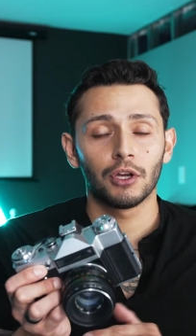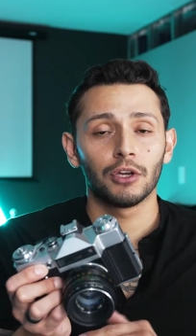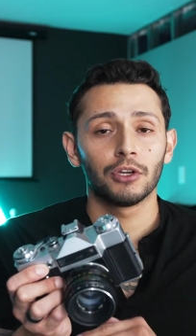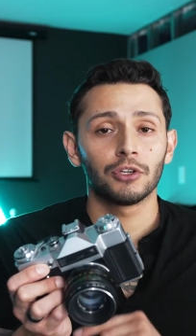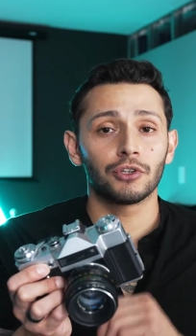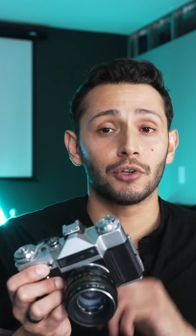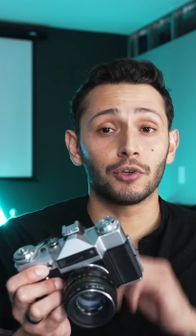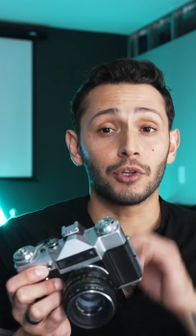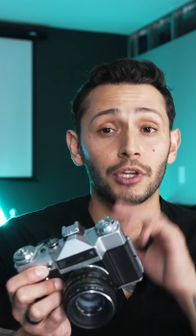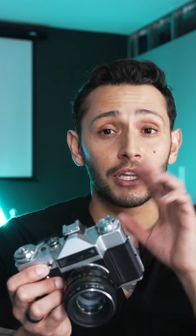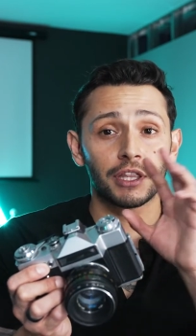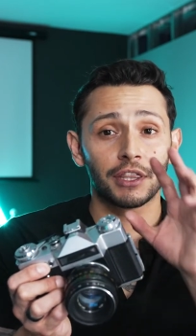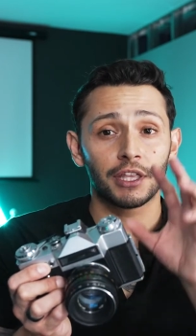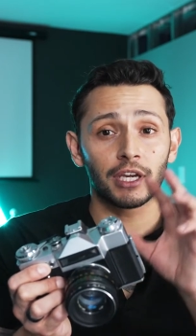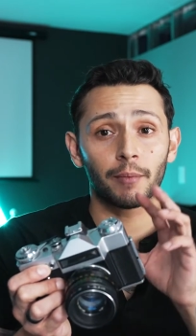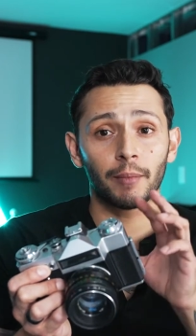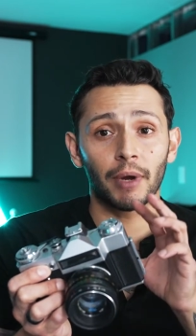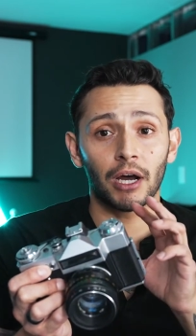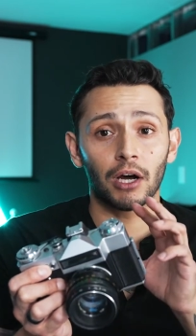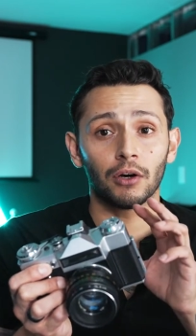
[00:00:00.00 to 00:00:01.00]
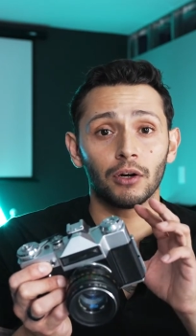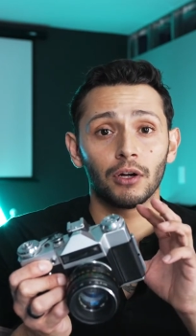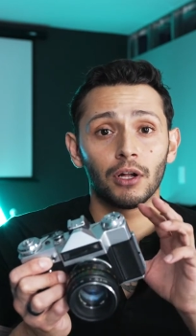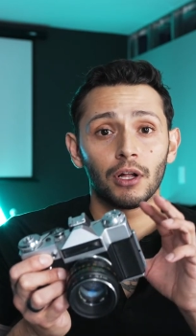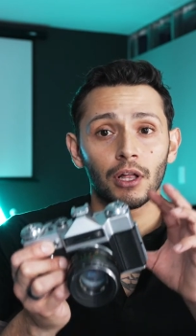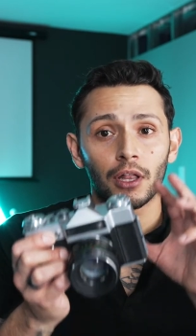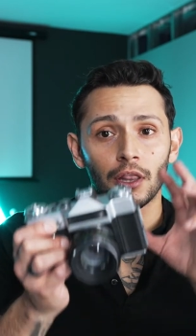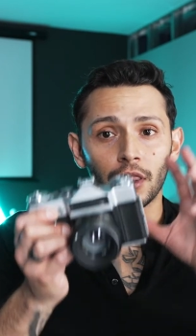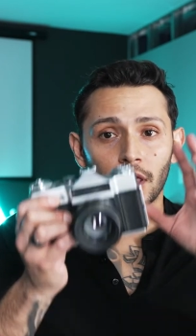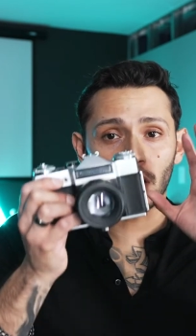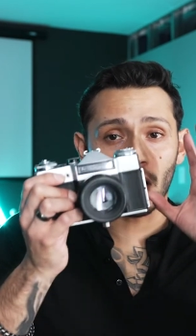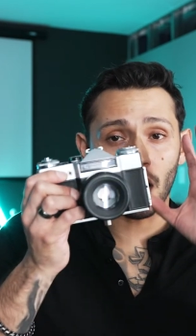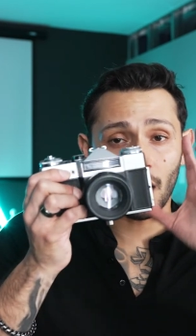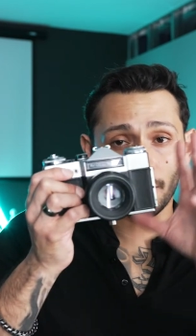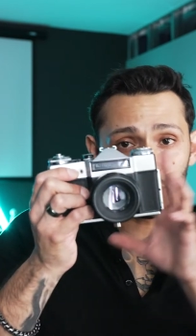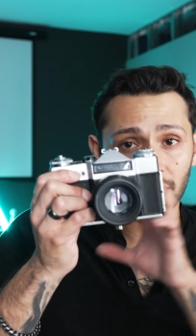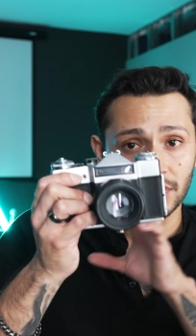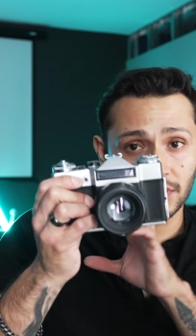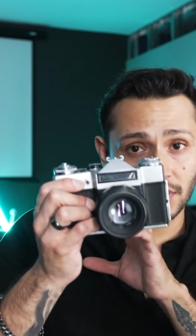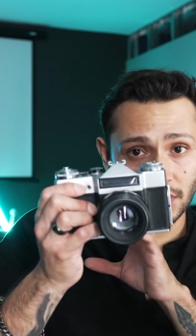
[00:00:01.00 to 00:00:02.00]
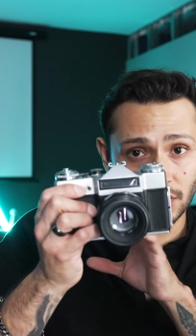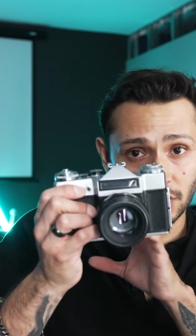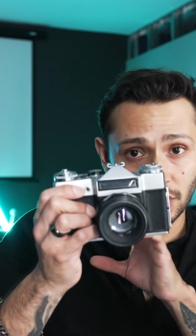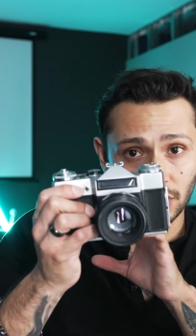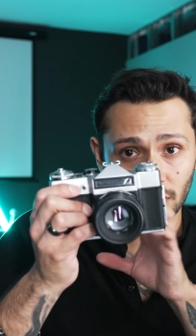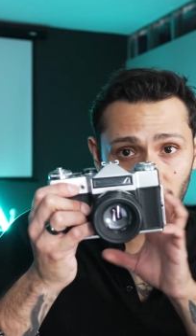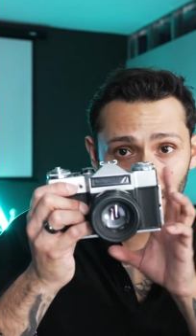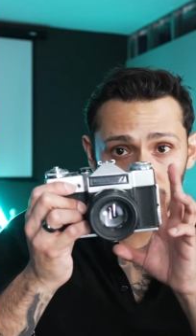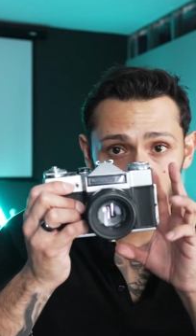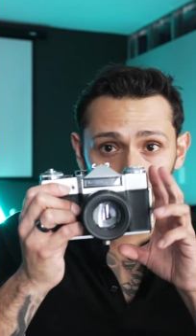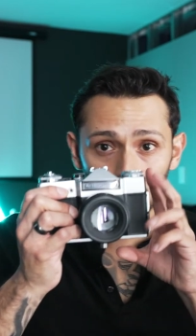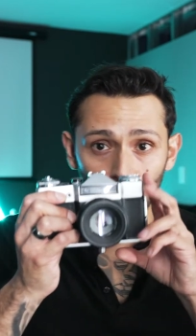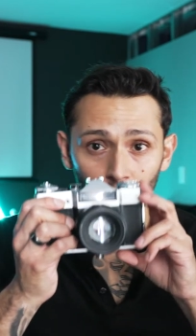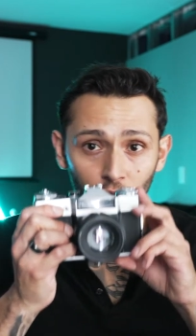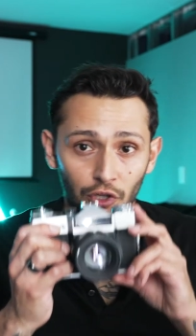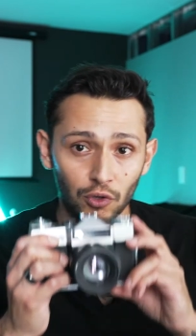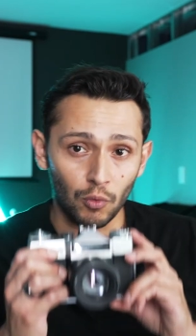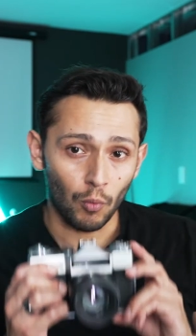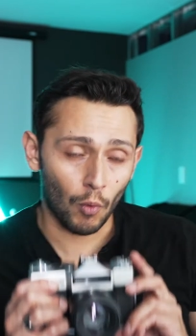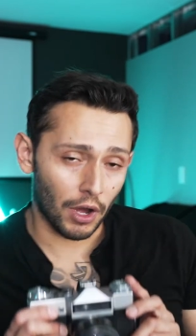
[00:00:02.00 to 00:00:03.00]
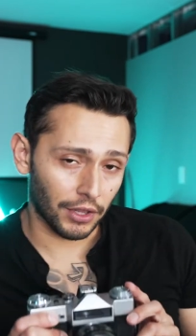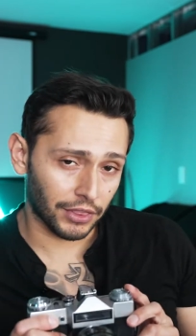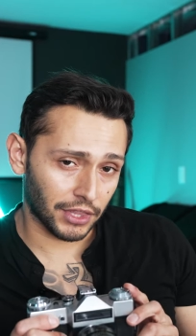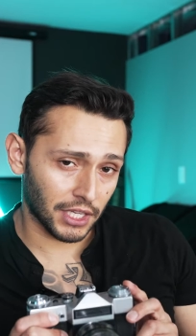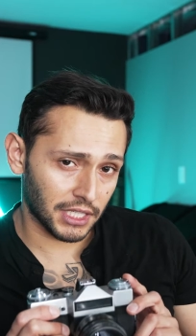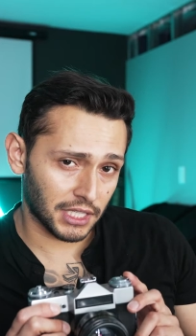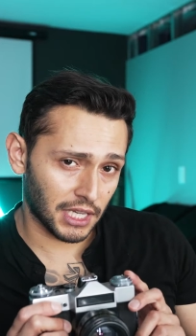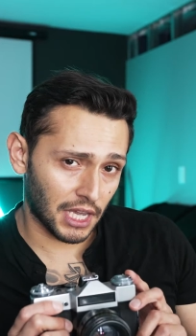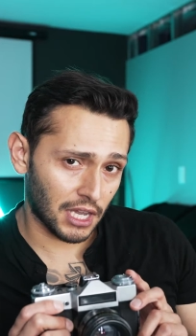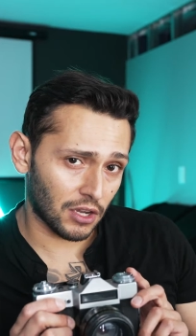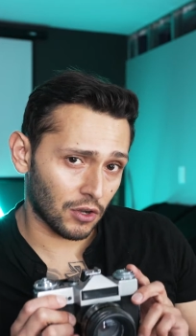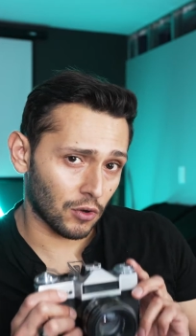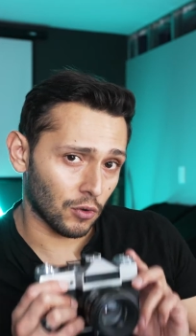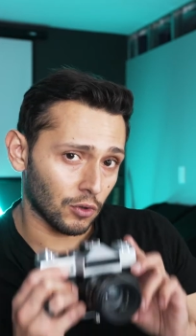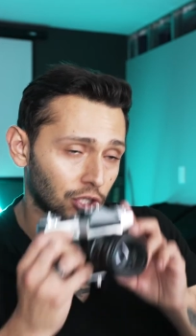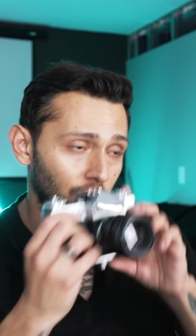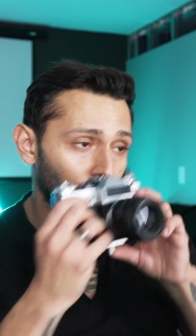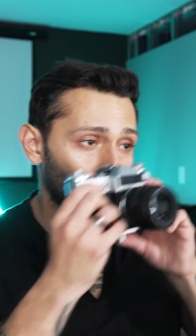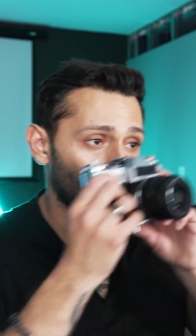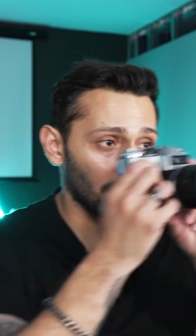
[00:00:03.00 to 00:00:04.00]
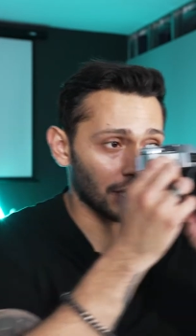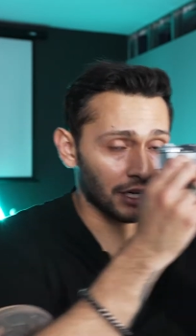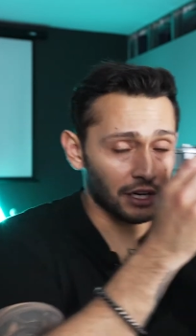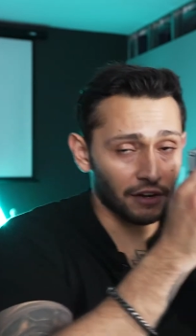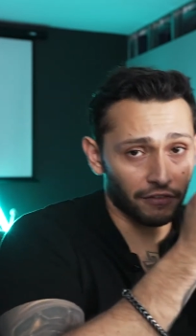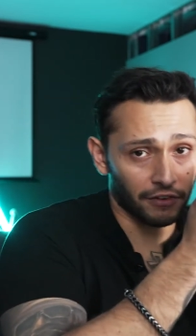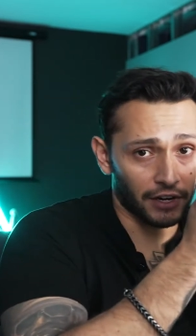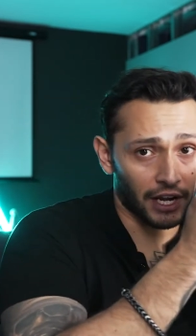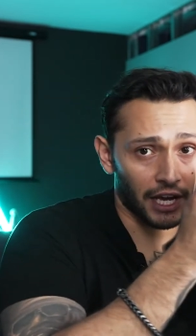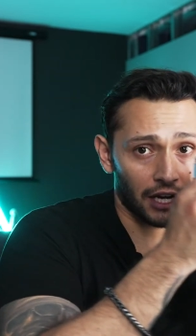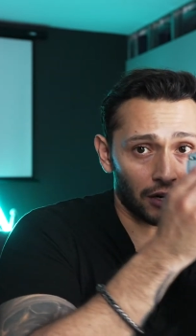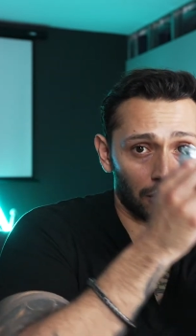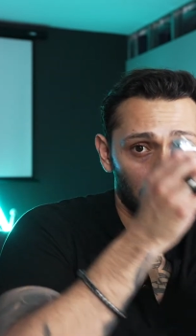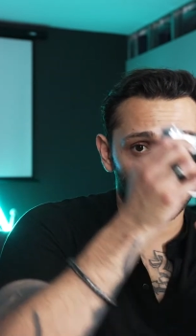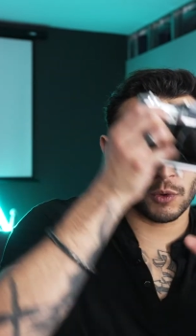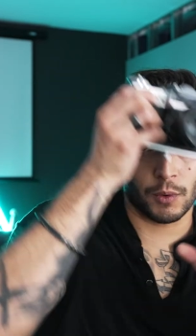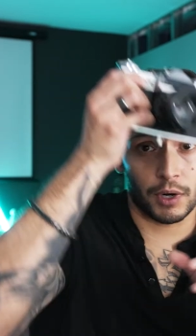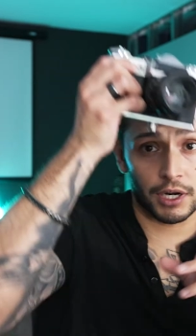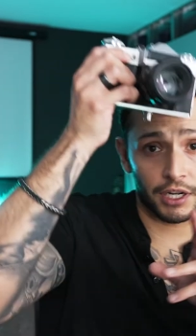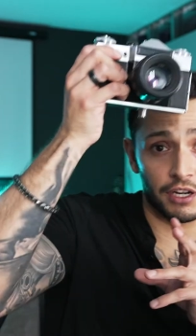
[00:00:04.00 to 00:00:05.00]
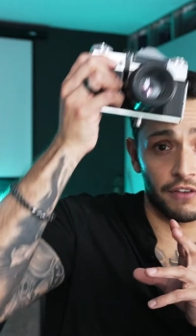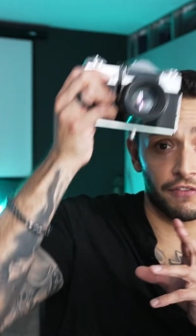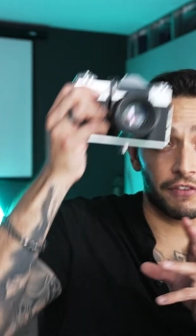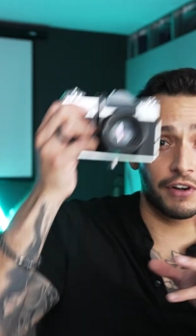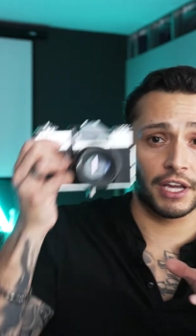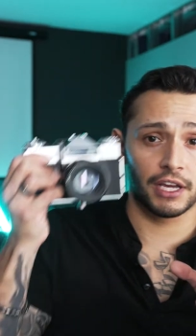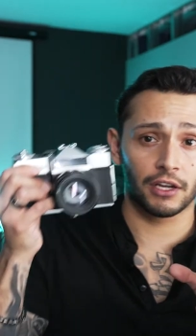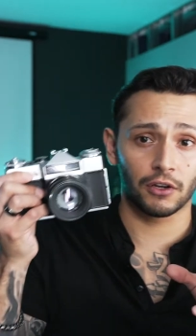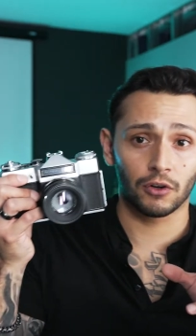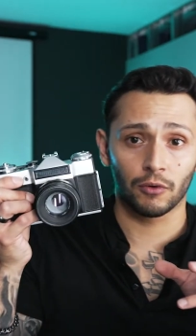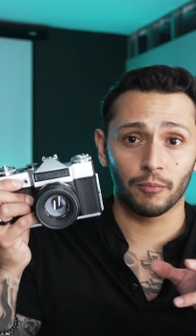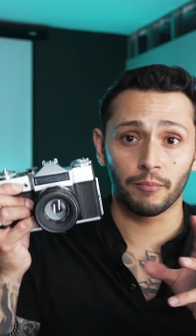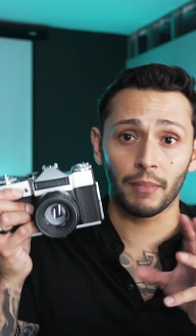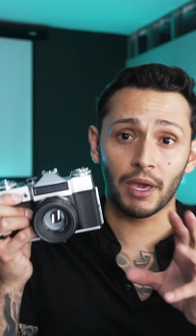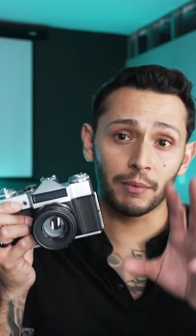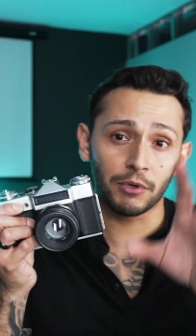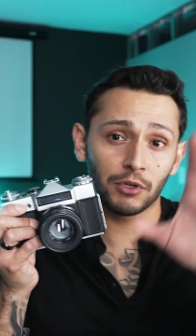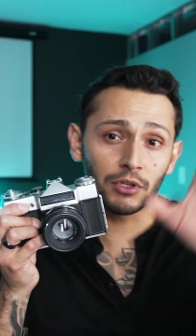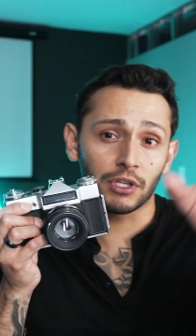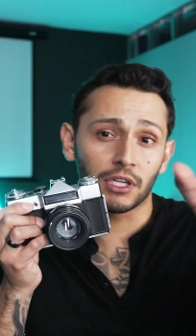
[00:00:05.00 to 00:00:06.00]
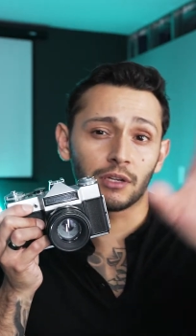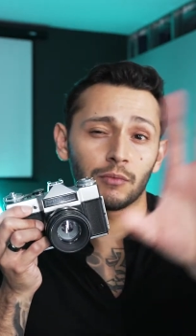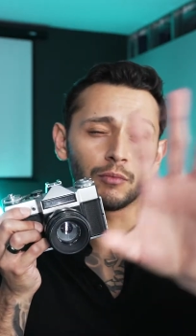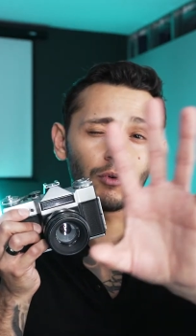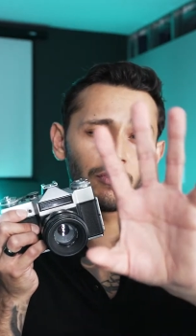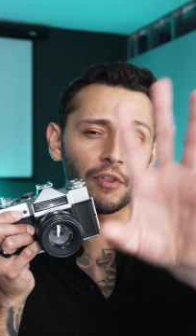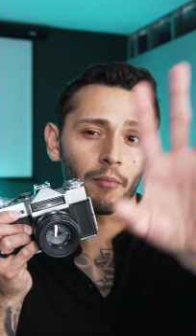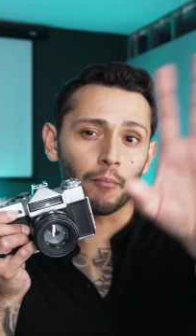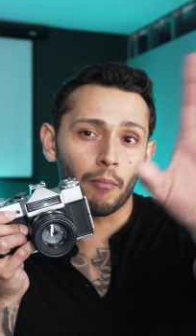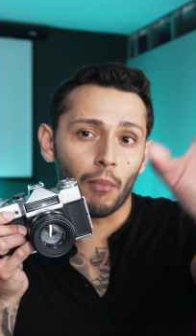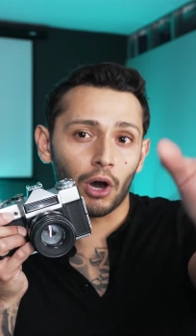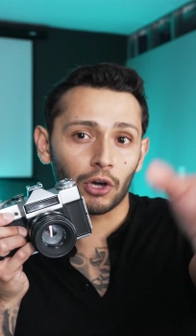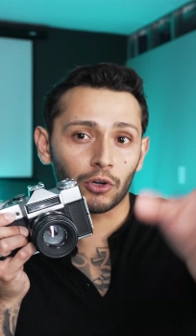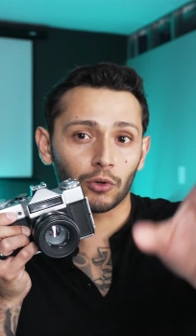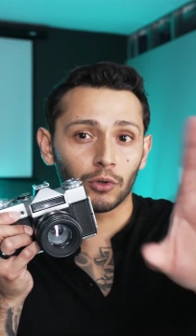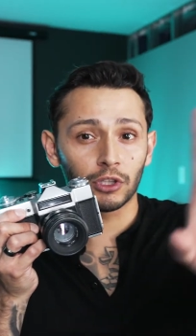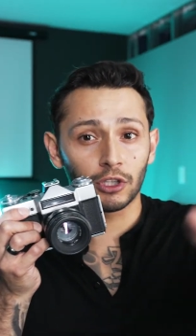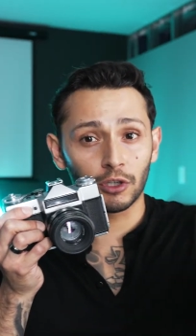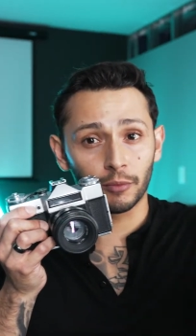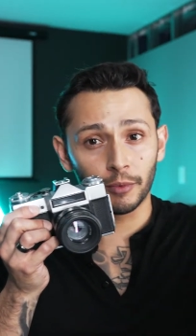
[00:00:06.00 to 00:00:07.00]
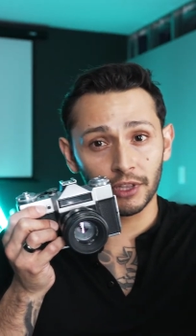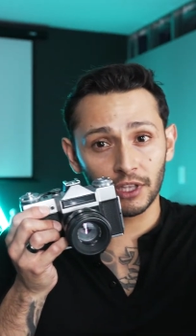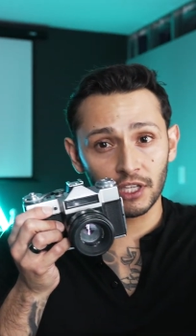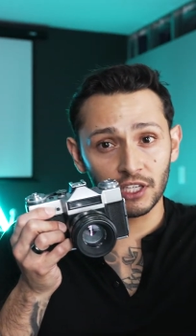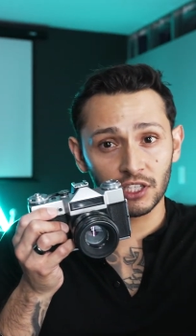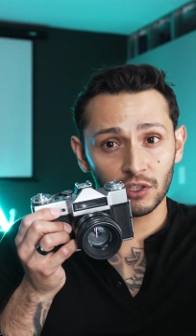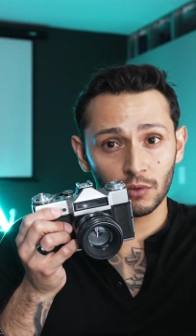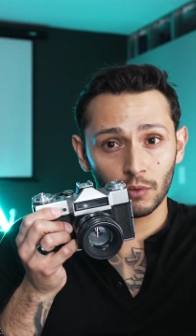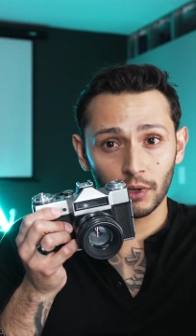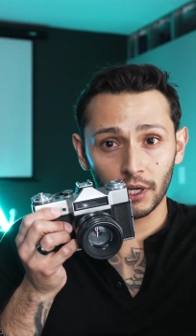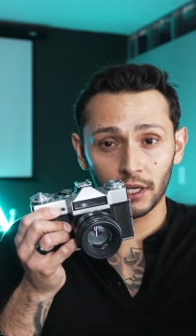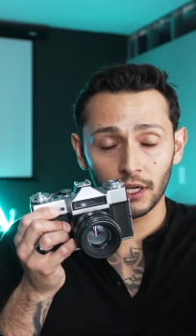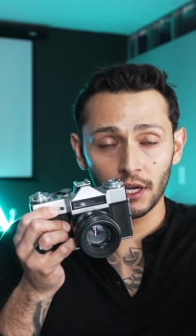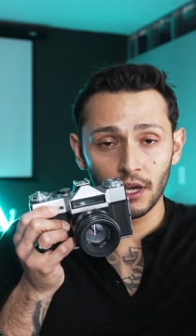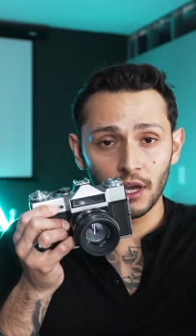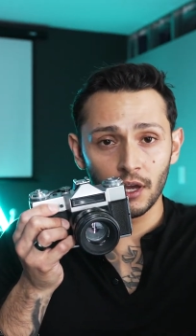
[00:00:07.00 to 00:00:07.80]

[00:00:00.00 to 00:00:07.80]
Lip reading: So you need to think about the composition. You know, do you want this angle? Do you want a different angle? Do you want a different angle? Maybe you need to move the model a little bit this way.